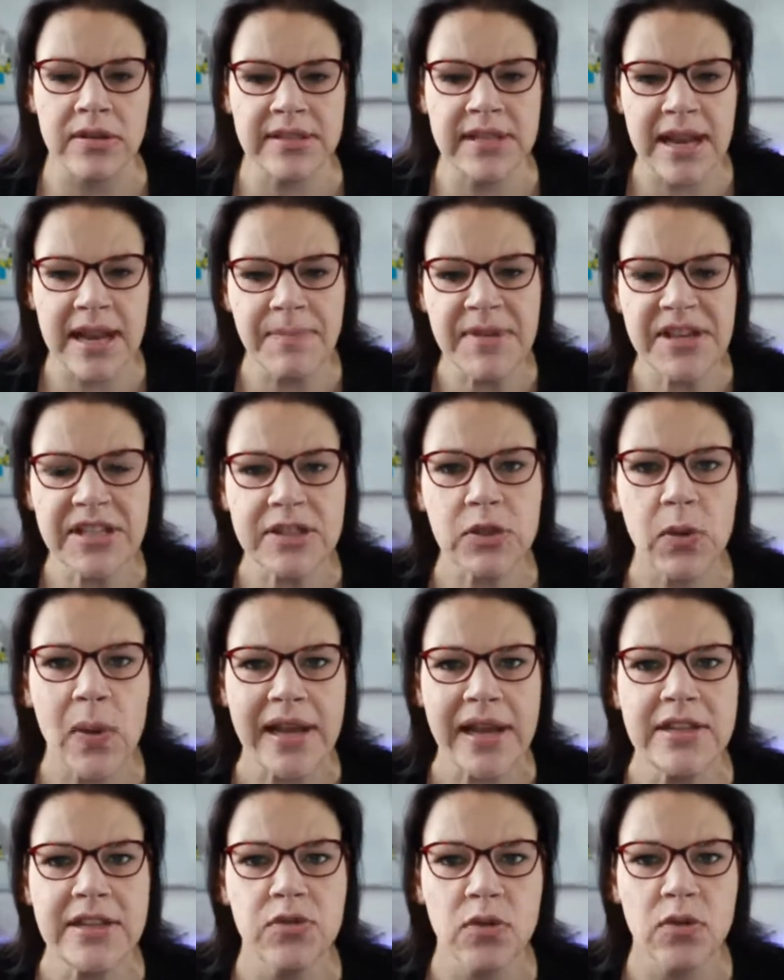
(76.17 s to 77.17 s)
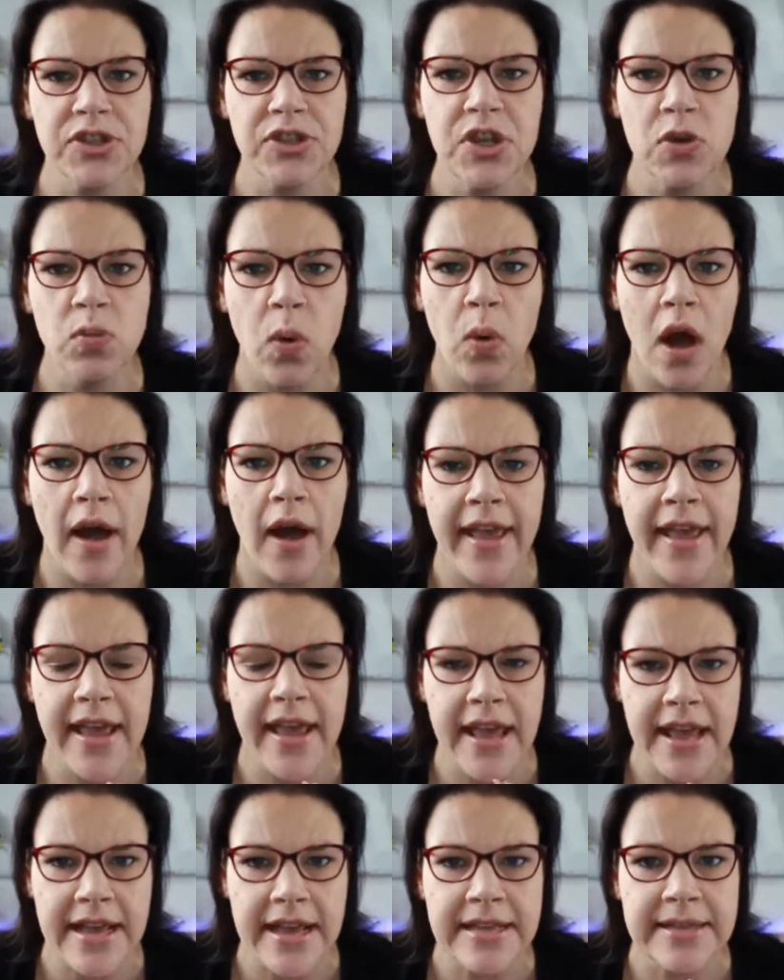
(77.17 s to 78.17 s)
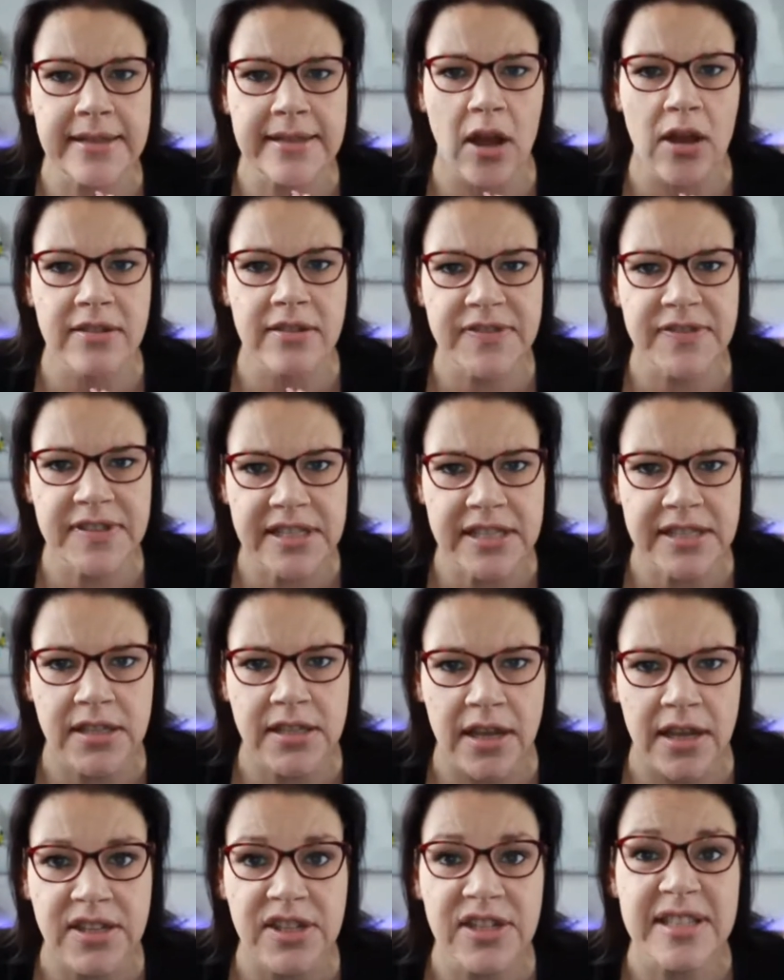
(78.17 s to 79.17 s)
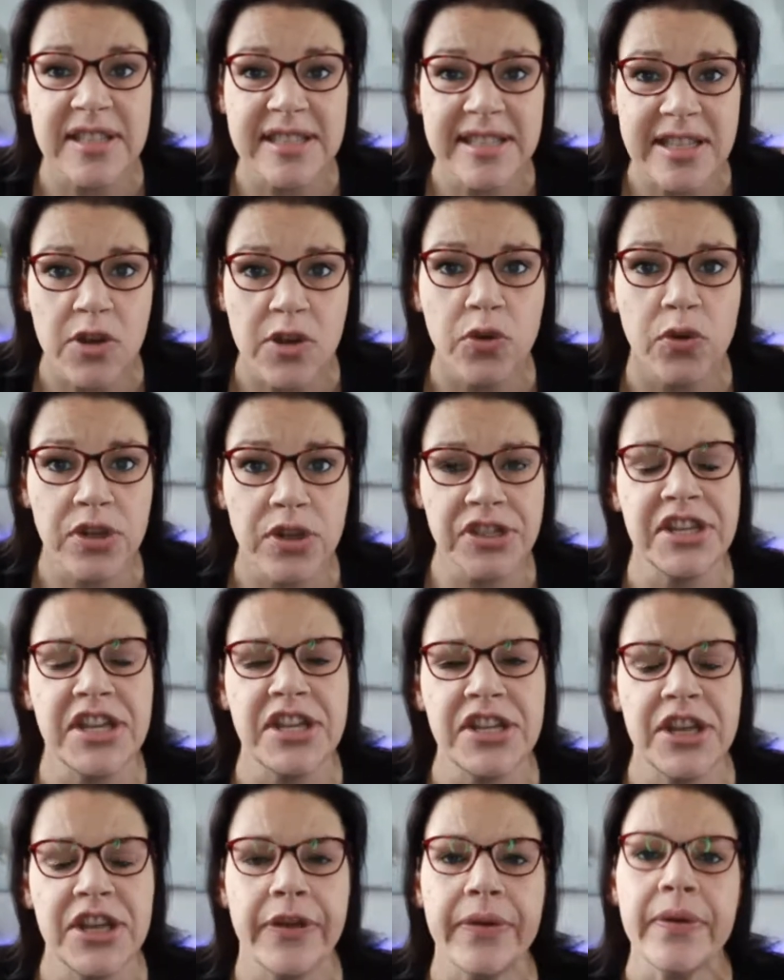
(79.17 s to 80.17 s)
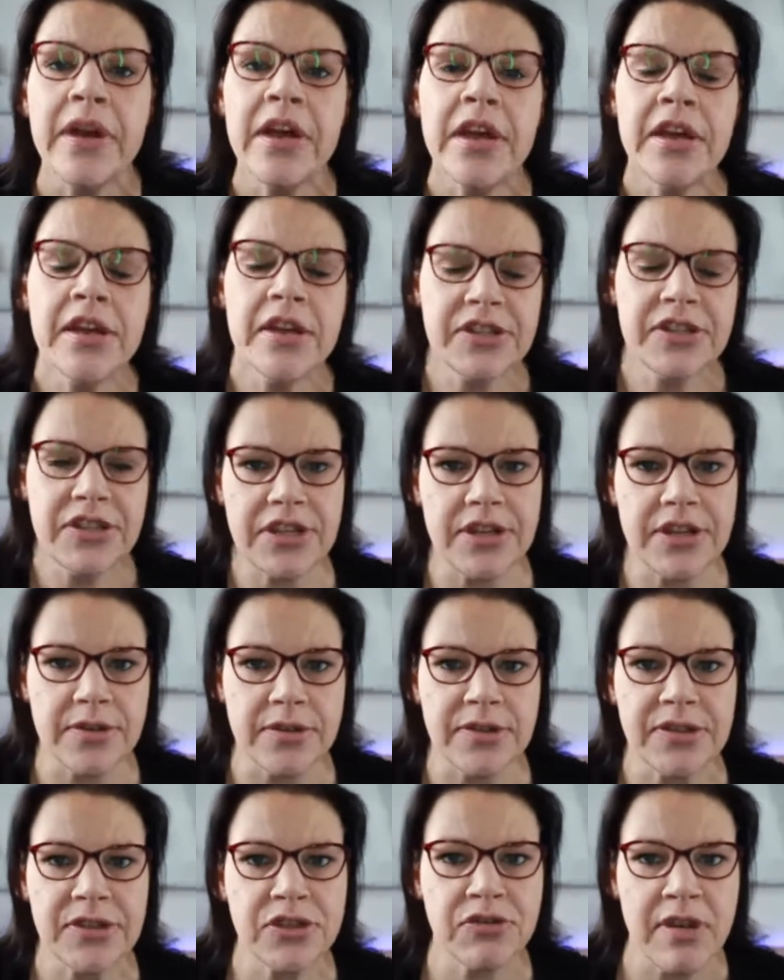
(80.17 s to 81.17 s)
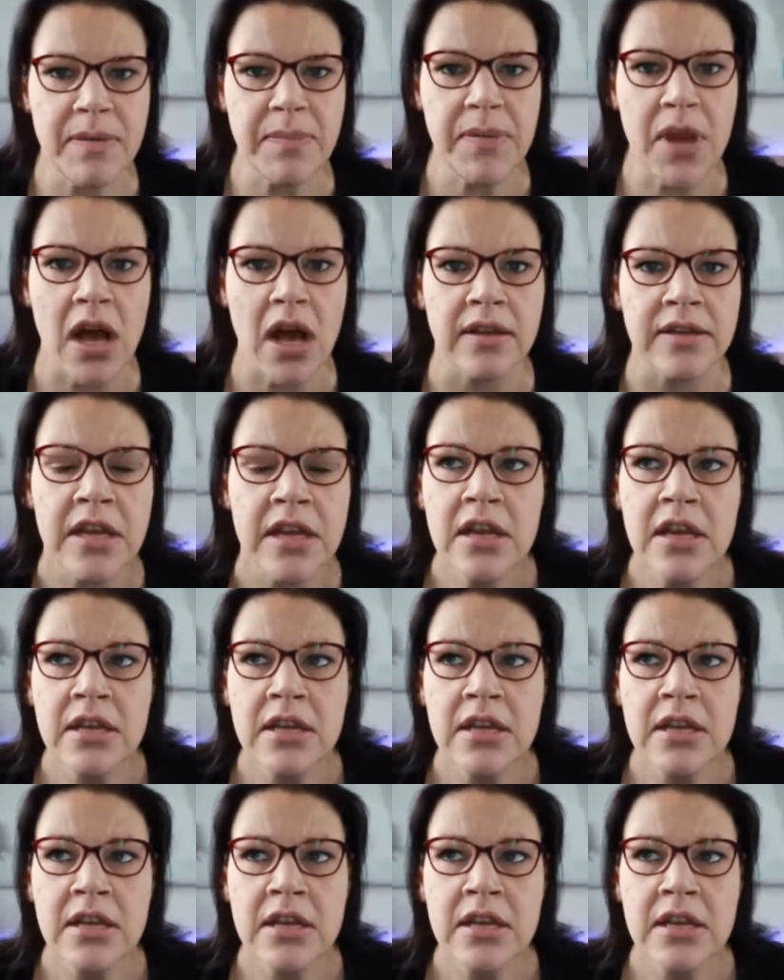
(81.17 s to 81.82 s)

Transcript: So let me just quickly talk to you why it is that I've decided to still continue to use StreamYard.